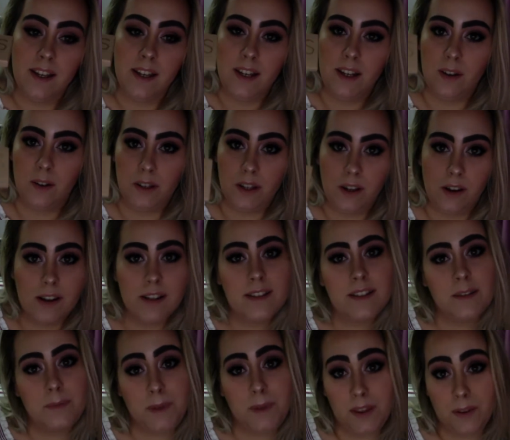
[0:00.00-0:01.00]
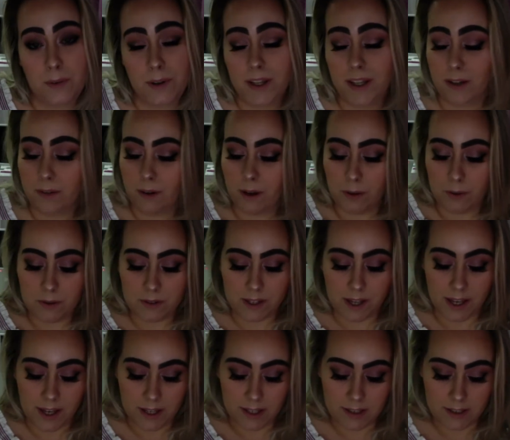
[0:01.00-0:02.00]
It only costed me €3,
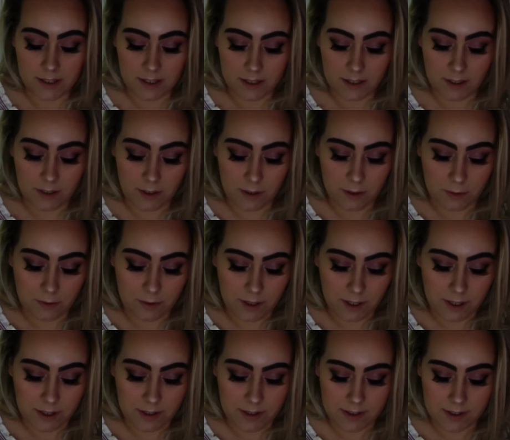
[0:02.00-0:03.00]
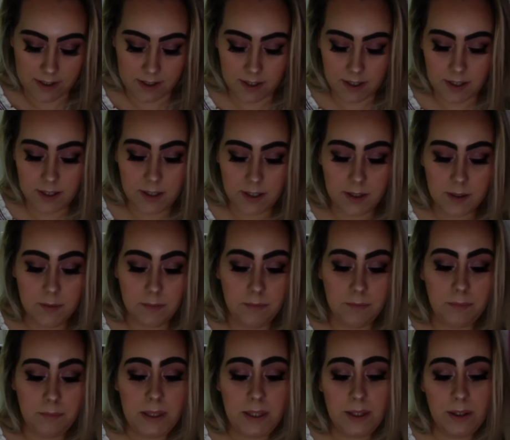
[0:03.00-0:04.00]
and you know, it's
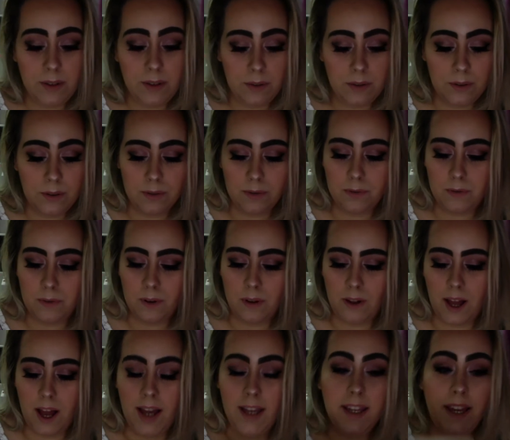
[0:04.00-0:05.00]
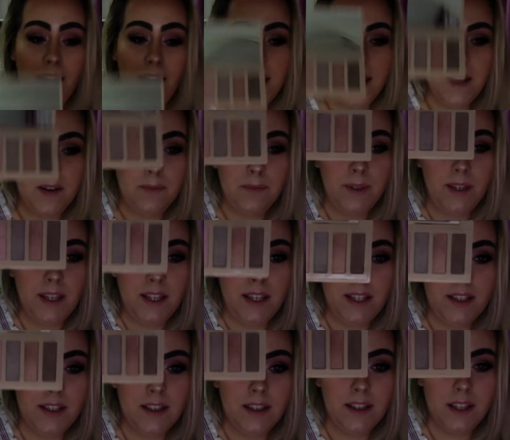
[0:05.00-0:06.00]
beautiful. I am
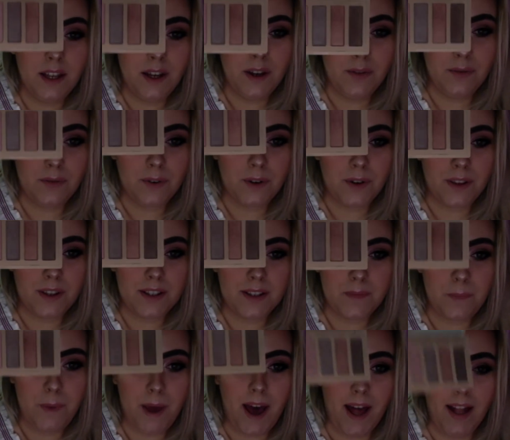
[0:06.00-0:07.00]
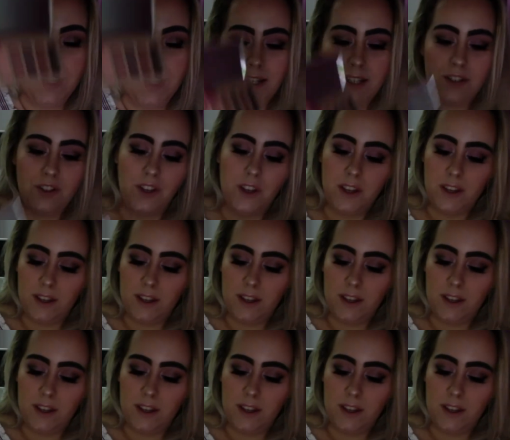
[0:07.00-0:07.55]
in love for this palette.